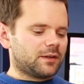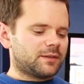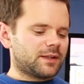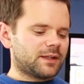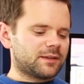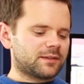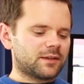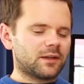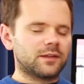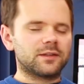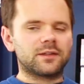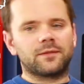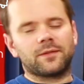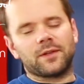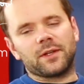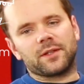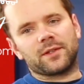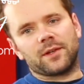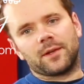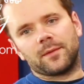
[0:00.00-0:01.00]
there's tons of
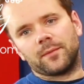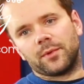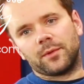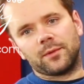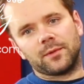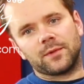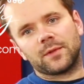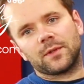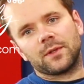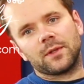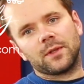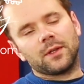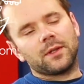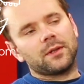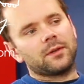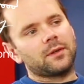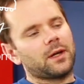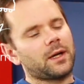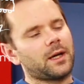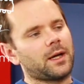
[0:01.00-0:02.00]
examples
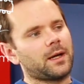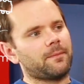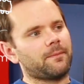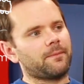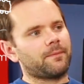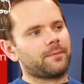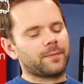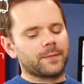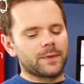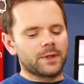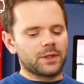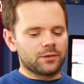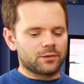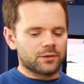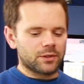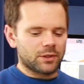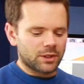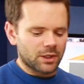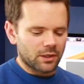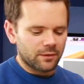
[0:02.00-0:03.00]
um, that you
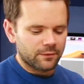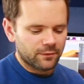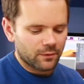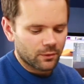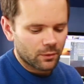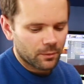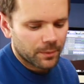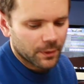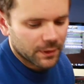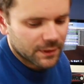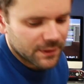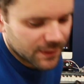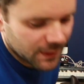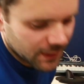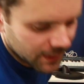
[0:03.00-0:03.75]
could go for, but